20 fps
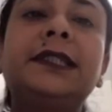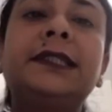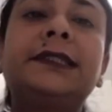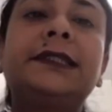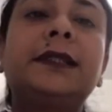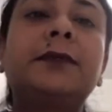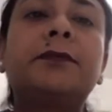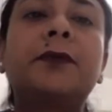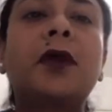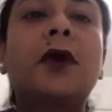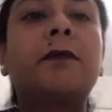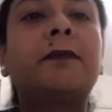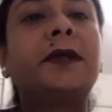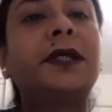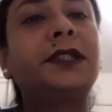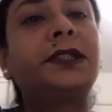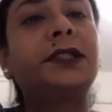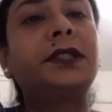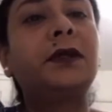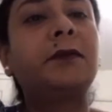is the
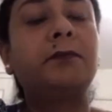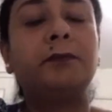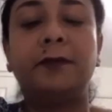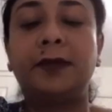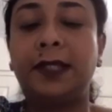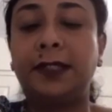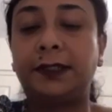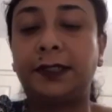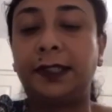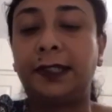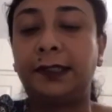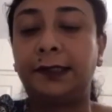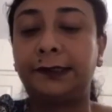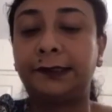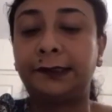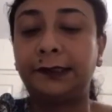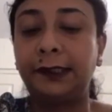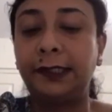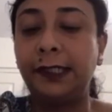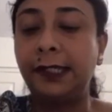property of
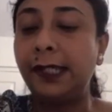metals.